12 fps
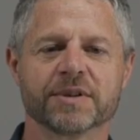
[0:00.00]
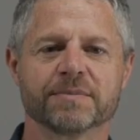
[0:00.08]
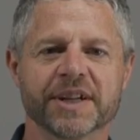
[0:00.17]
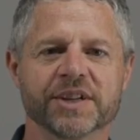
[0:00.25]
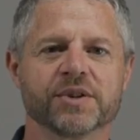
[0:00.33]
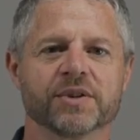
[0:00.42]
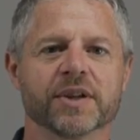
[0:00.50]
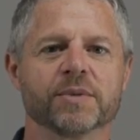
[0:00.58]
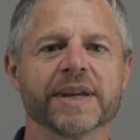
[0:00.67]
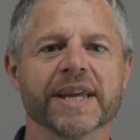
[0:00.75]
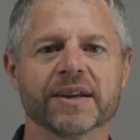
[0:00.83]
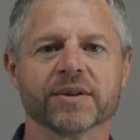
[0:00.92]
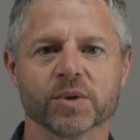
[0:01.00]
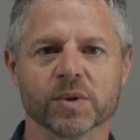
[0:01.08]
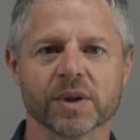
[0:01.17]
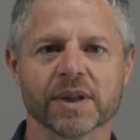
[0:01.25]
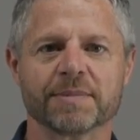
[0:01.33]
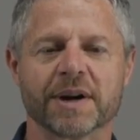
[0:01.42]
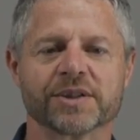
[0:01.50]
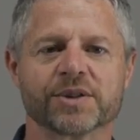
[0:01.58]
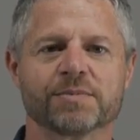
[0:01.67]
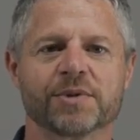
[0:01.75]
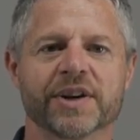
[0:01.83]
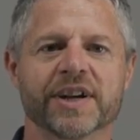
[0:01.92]
to make sure that we get all the
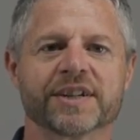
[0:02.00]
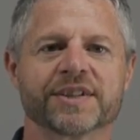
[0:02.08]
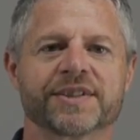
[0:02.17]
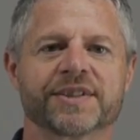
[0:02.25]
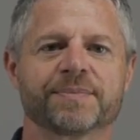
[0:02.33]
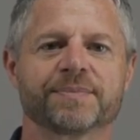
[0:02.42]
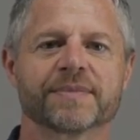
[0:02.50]
partial products.